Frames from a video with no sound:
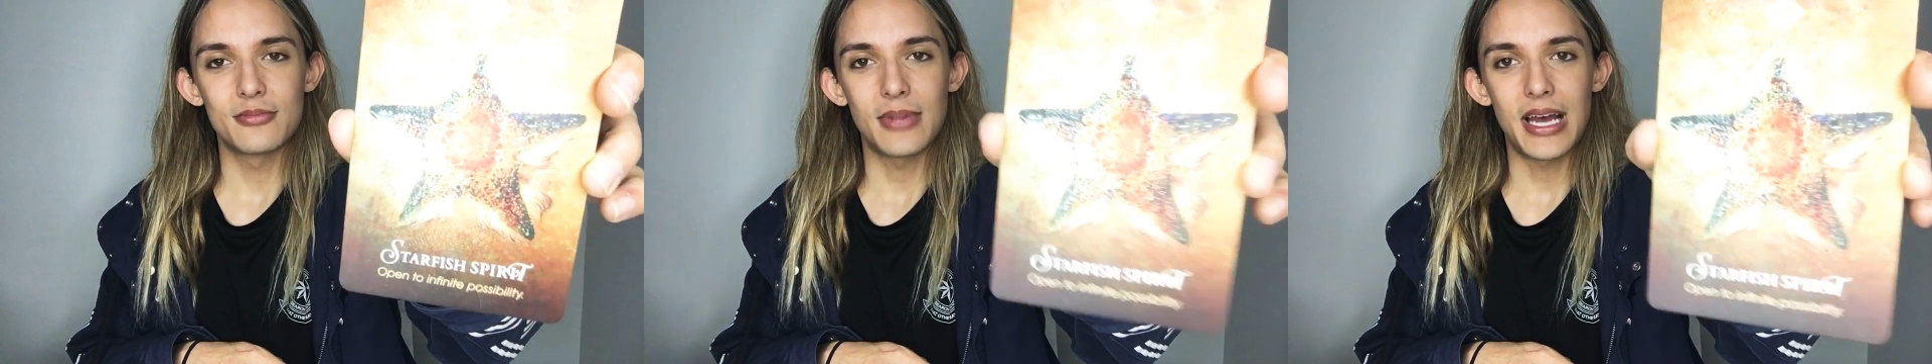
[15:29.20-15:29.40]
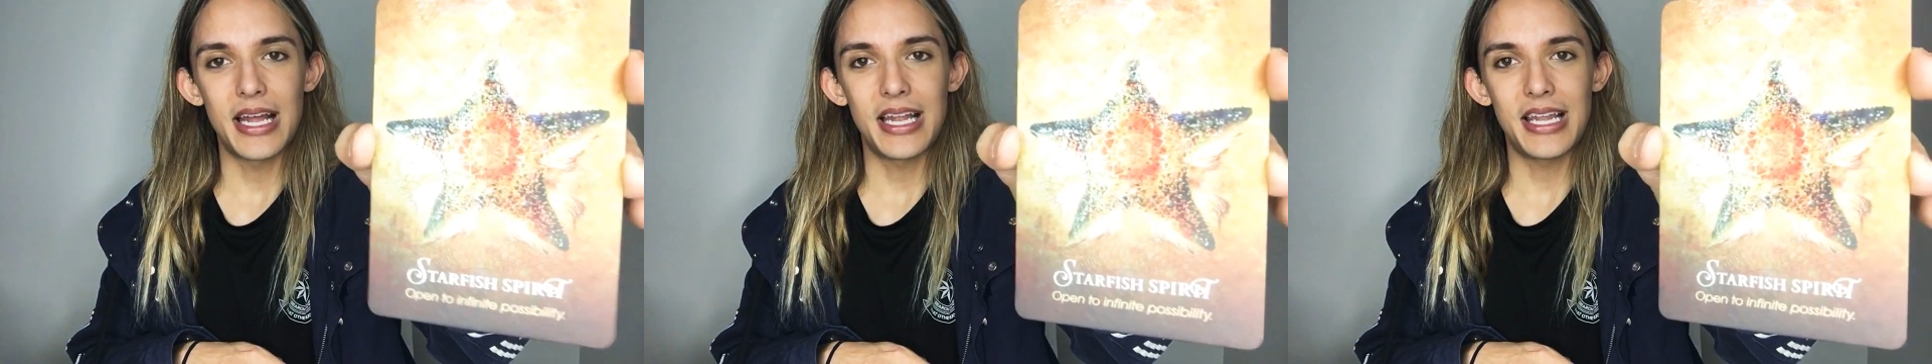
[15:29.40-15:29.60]

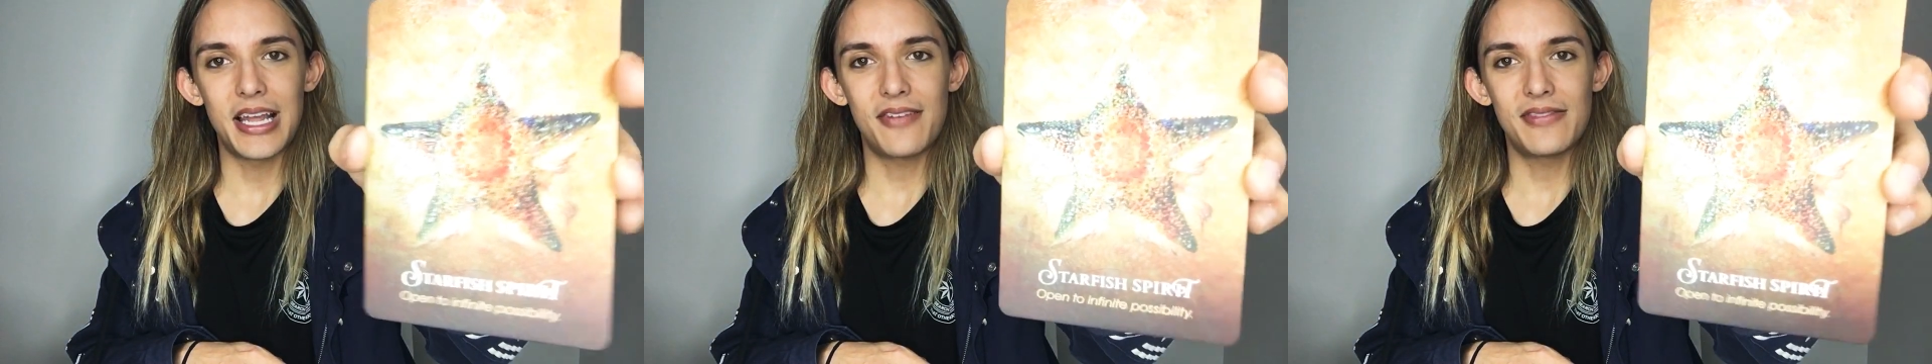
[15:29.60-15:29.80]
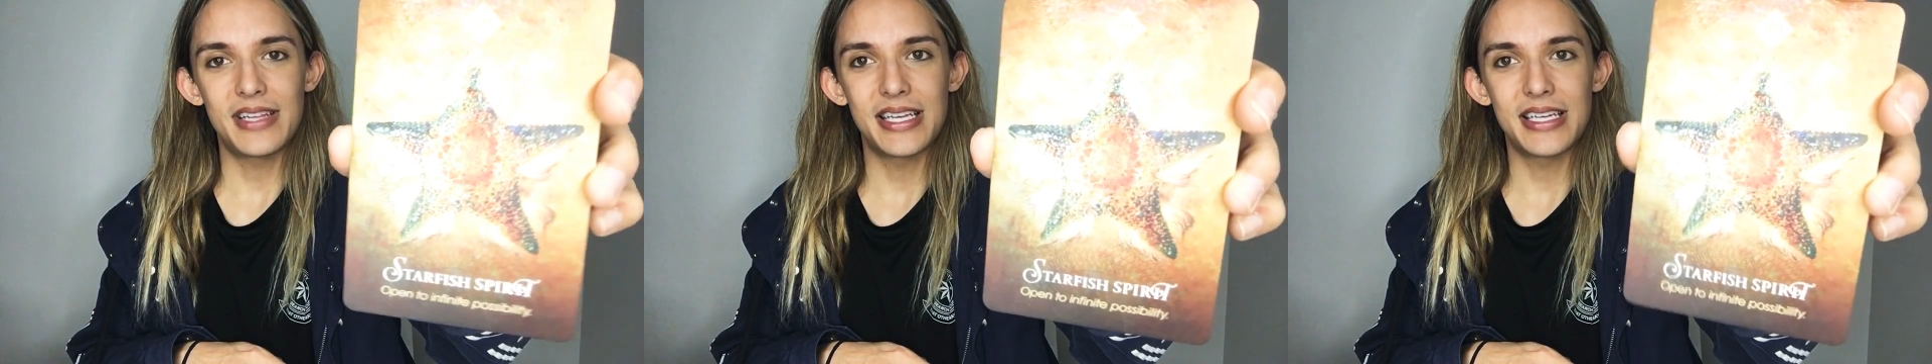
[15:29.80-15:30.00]
I
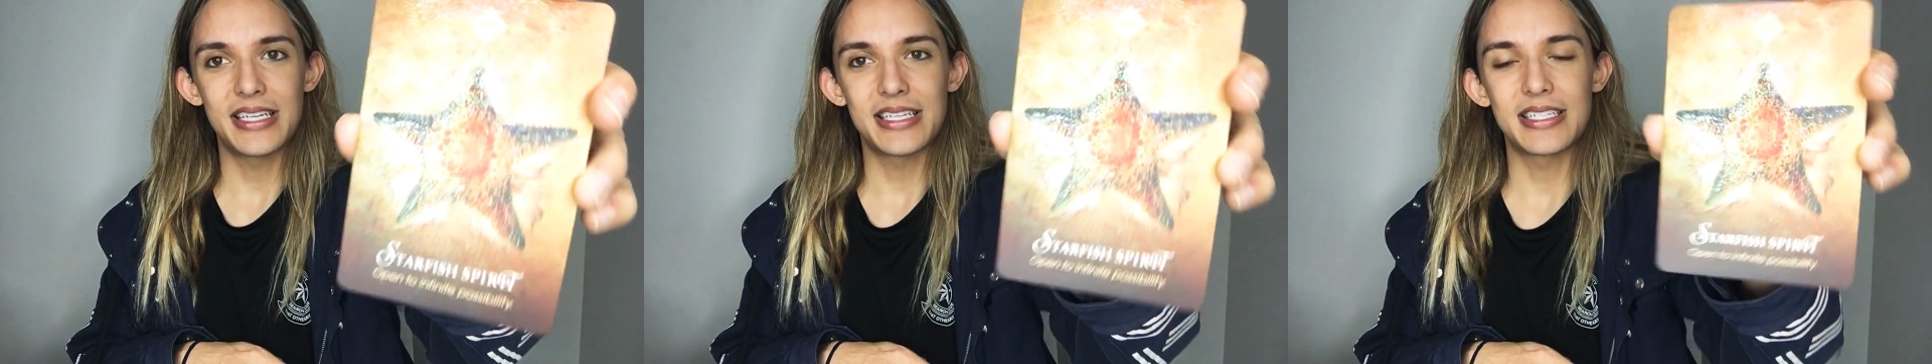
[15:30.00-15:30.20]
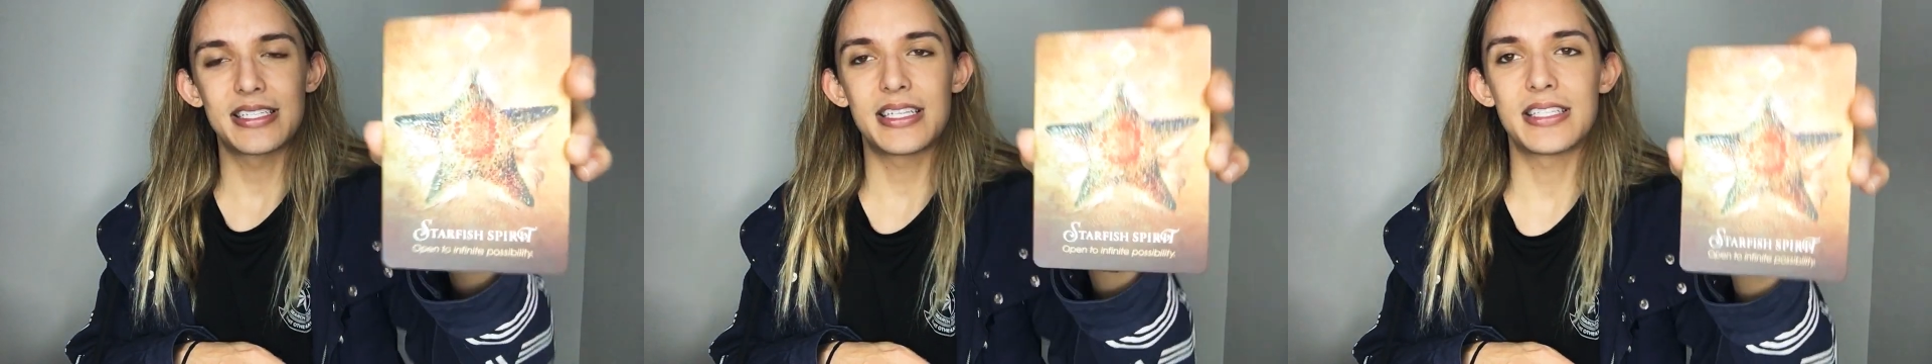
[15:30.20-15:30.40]
love
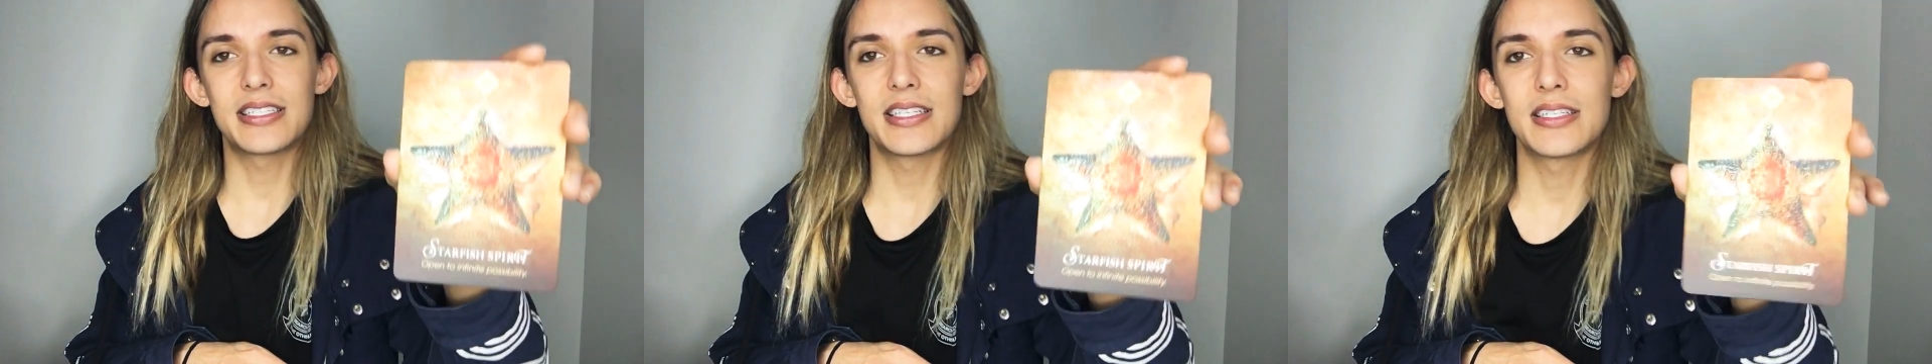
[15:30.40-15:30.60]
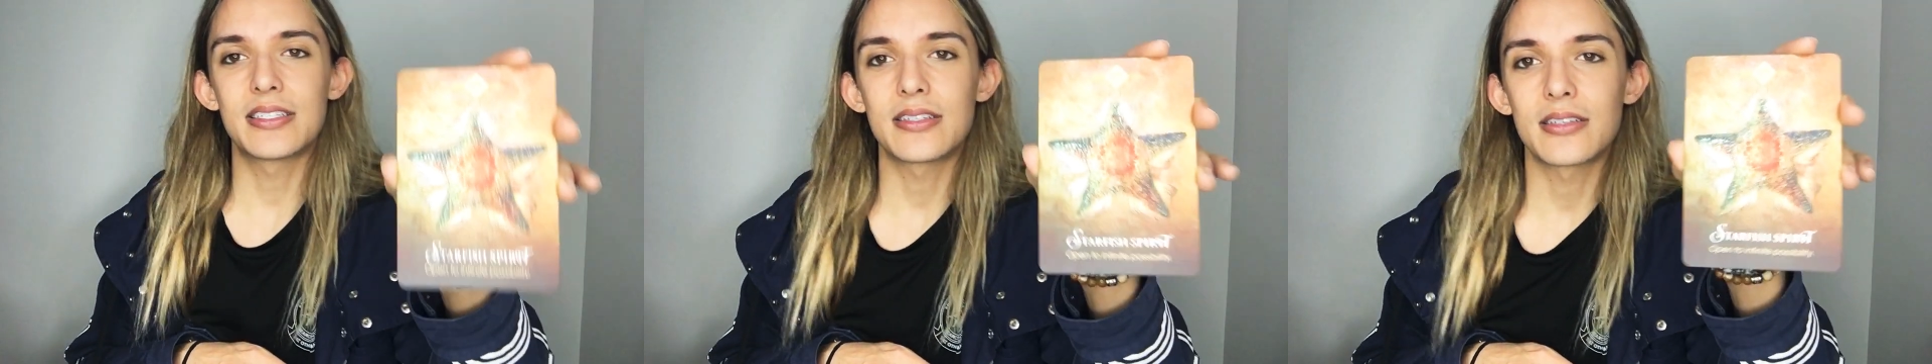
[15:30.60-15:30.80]
this. This
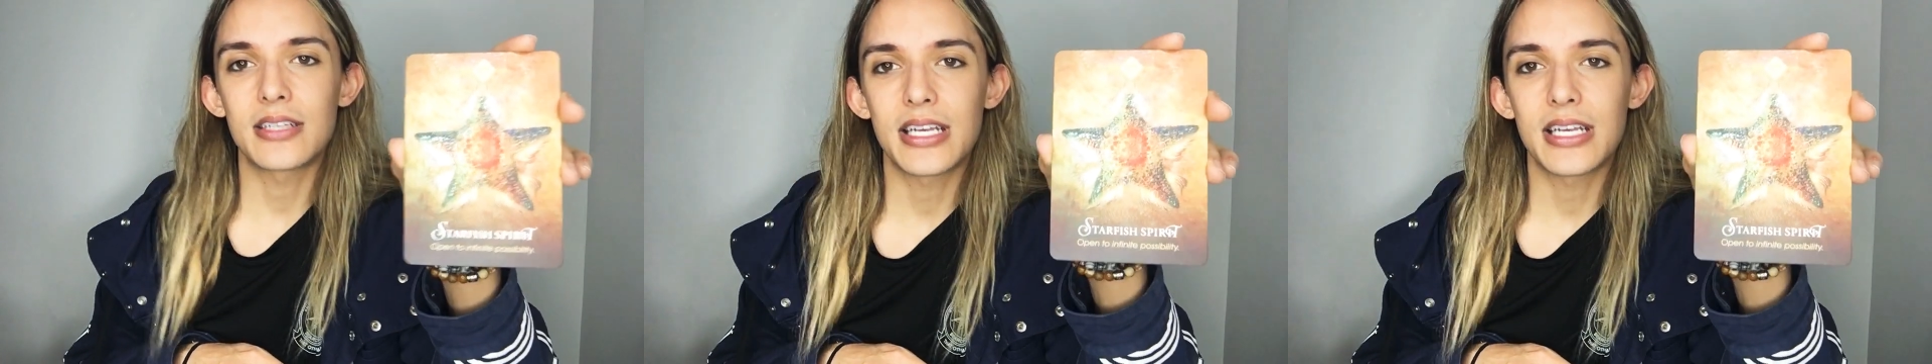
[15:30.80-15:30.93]
is